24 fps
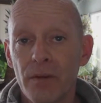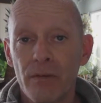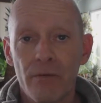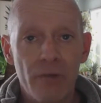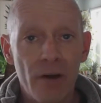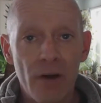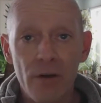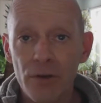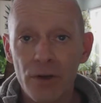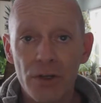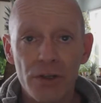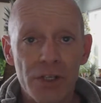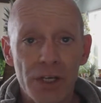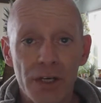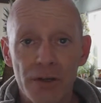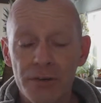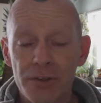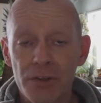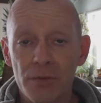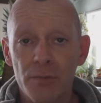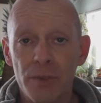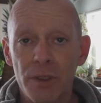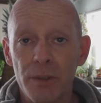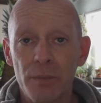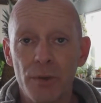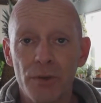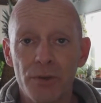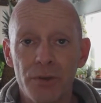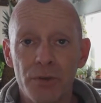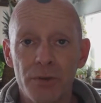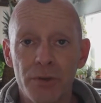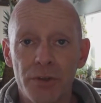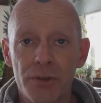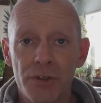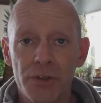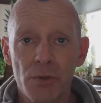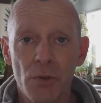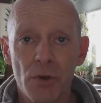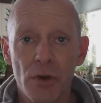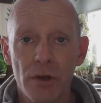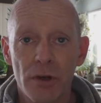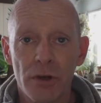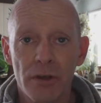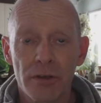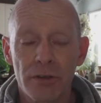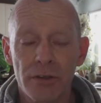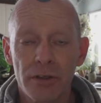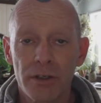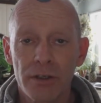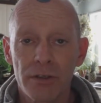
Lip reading: Very intelligent people doing this work,